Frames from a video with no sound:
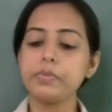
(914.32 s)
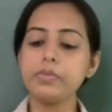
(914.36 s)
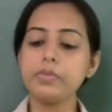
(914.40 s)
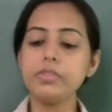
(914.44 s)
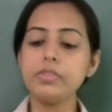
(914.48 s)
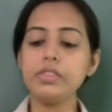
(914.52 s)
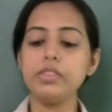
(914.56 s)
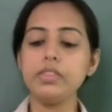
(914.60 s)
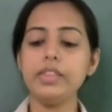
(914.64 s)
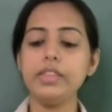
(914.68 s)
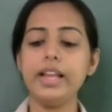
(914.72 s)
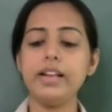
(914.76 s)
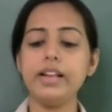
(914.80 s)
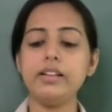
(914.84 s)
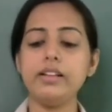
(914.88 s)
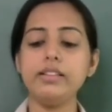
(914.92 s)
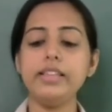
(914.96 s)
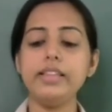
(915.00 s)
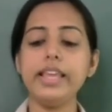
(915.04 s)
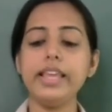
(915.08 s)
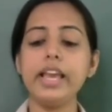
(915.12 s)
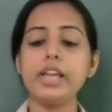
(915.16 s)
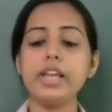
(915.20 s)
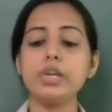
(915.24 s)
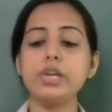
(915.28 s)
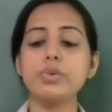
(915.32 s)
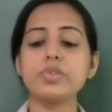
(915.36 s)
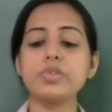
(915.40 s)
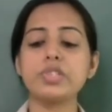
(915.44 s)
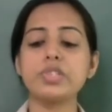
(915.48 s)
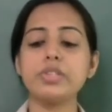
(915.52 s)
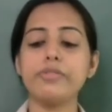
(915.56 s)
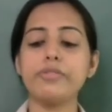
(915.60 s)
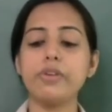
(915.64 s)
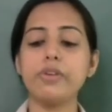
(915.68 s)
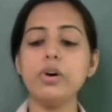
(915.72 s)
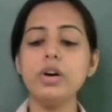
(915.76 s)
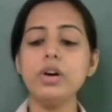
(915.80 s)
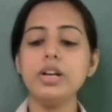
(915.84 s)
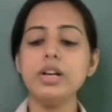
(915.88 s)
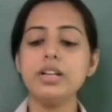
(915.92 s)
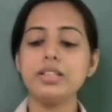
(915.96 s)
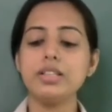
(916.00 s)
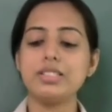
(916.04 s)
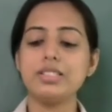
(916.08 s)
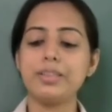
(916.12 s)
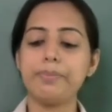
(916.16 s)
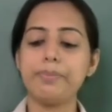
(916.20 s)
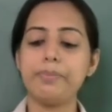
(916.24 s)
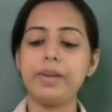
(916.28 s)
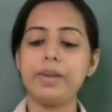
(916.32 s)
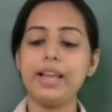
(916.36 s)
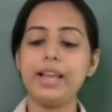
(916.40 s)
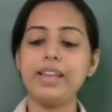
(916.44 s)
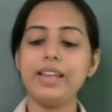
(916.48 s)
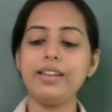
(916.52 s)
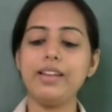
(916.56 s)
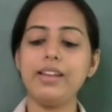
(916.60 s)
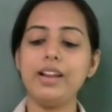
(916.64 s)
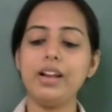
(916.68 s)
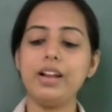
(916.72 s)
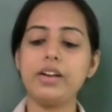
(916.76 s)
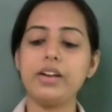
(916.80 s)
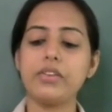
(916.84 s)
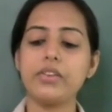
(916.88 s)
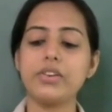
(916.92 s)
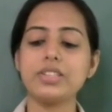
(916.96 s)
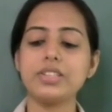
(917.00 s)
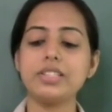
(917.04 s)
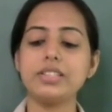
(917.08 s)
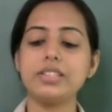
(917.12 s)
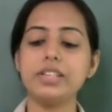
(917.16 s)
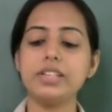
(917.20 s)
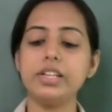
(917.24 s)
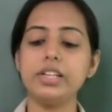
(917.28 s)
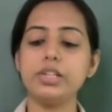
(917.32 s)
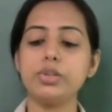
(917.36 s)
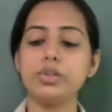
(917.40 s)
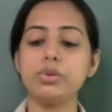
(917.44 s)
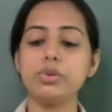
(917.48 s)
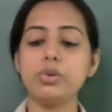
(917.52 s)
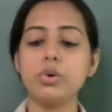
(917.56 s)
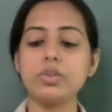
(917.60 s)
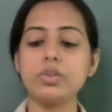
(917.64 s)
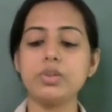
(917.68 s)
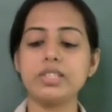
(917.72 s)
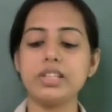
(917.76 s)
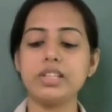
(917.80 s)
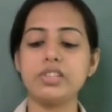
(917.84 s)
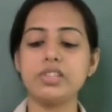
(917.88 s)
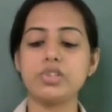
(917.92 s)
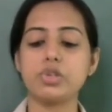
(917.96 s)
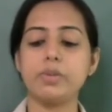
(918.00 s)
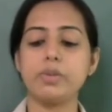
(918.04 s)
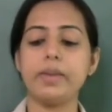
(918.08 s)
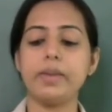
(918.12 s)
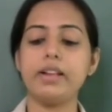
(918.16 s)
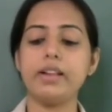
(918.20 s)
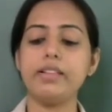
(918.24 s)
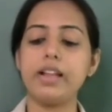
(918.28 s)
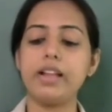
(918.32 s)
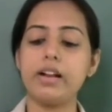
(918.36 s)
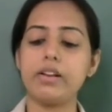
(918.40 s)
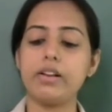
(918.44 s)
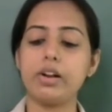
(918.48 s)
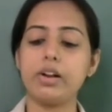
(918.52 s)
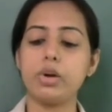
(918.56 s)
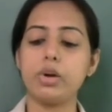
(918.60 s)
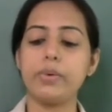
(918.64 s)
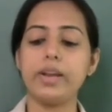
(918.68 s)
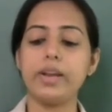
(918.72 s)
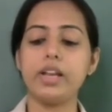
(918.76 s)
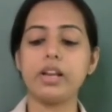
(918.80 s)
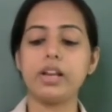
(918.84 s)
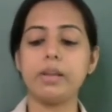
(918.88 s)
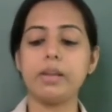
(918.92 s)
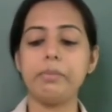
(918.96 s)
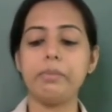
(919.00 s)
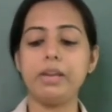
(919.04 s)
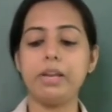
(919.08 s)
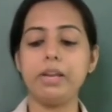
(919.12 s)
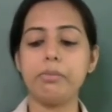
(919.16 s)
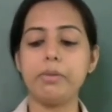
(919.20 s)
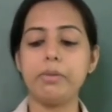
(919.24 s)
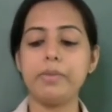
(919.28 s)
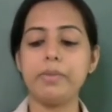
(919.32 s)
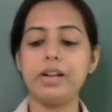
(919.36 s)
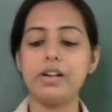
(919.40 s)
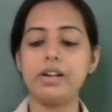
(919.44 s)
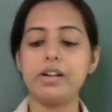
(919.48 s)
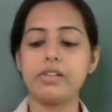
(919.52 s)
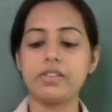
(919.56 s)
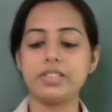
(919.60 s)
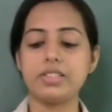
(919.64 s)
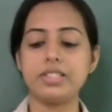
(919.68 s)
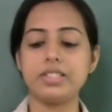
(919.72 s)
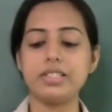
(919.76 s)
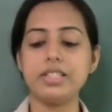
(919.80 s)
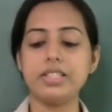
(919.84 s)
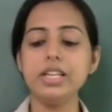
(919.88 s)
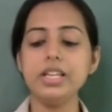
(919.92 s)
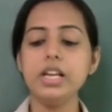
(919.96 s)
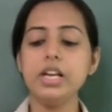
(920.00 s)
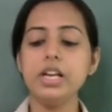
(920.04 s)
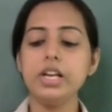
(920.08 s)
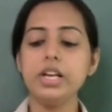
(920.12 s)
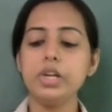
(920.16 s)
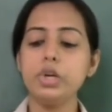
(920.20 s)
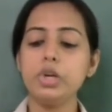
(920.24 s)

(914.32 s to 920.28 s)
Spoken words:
Then they are used for supplying electricity to those instruments that require a minimum electricity.